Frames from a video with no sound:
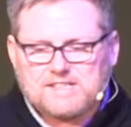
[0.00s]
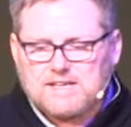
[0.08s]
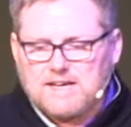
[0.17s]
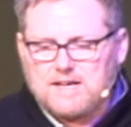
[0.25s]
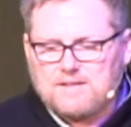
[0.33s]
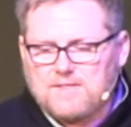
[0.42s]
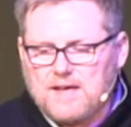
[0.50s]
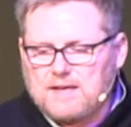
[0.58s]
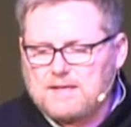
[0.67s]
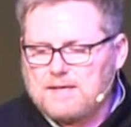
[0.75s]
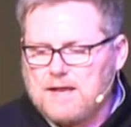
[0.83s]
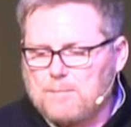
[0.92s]
see
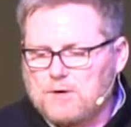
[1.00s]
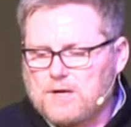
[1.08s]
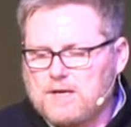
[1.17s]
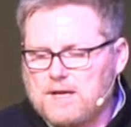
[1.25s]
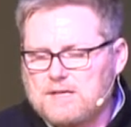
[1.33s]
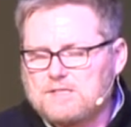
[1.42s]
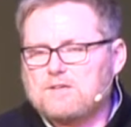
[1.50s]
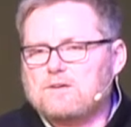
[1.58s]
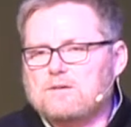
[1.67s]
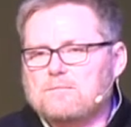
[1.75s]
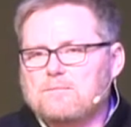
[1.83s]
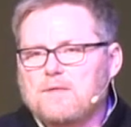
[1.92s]
that
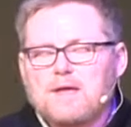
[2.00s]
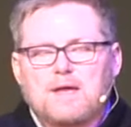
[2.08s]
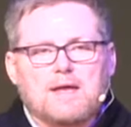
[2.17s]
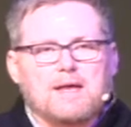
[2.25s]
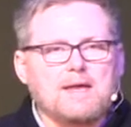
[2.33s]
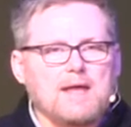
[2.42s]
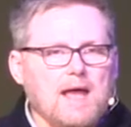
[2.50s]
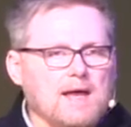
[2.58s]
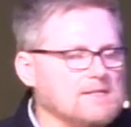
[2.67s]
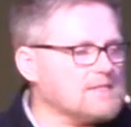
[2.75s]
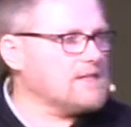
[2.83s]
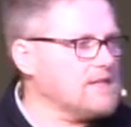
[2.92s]
Nebuchadnezzar, he
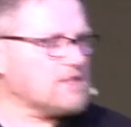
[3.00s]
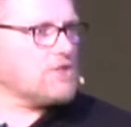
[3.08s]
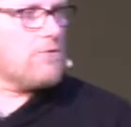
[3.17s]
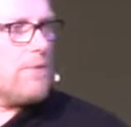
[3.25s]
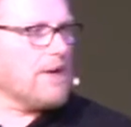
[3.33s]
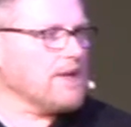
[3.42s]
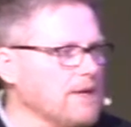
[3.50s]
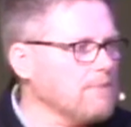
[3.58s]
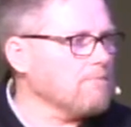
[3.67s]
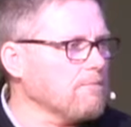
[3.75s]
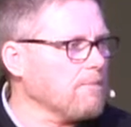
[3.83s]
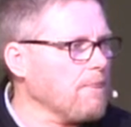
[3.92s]
has this
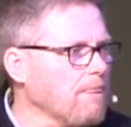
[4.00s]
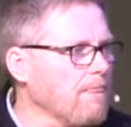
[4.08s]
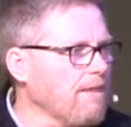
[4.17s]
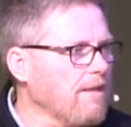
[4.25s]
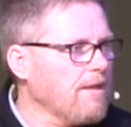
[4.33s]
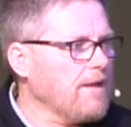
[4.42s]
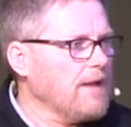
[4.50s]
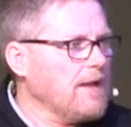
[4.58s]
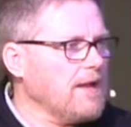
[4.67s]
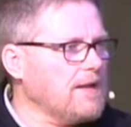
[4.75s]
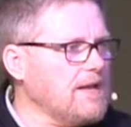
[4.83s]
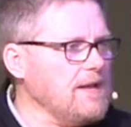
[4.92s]
dream
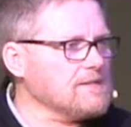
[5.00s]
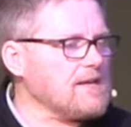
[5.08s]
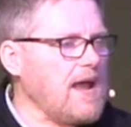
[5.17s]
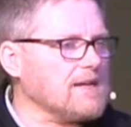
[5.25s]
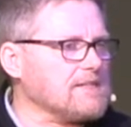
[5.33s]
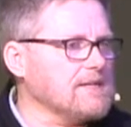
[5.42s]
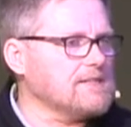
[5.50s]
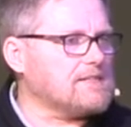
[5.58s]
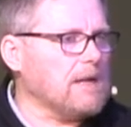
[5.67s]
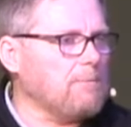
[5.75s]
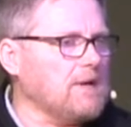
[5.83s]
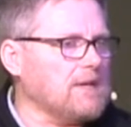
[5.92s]
and he's asking
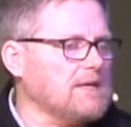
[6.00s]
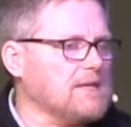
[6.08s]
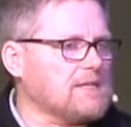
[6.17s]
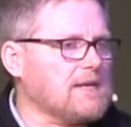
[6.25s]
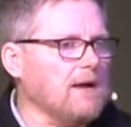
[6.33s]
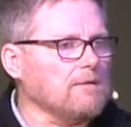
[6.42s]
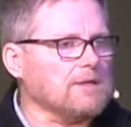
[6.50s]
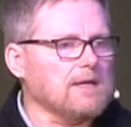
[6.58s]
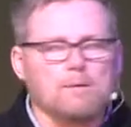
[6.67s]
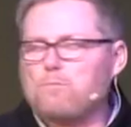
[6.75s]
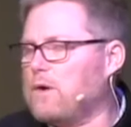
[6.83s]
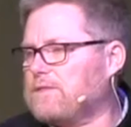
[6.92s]
somebody to tell
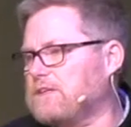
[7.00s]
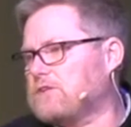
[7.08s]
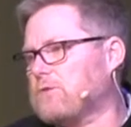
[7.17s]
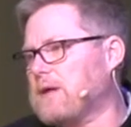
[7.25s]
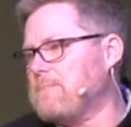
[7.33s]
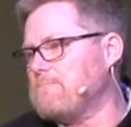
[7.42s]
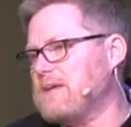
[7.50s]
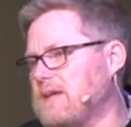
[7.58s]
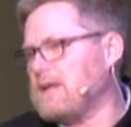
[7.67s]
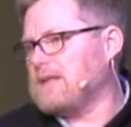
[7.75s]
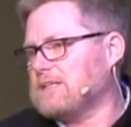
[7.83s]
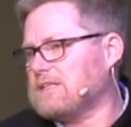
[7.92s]
him what the dream
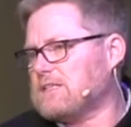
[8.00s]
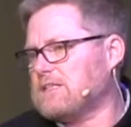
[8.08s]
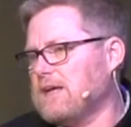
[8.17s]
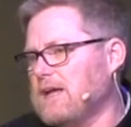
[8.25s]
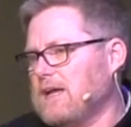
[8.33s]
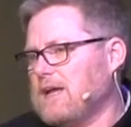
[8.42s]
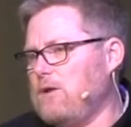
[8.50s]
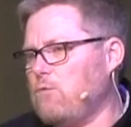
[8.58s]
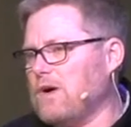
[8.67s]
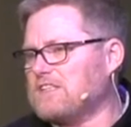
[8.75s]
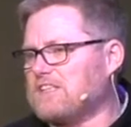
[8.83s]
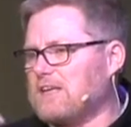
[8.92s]
means. He
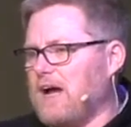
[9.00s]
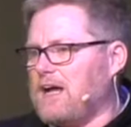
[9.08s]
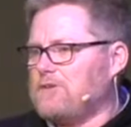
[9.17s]
wants to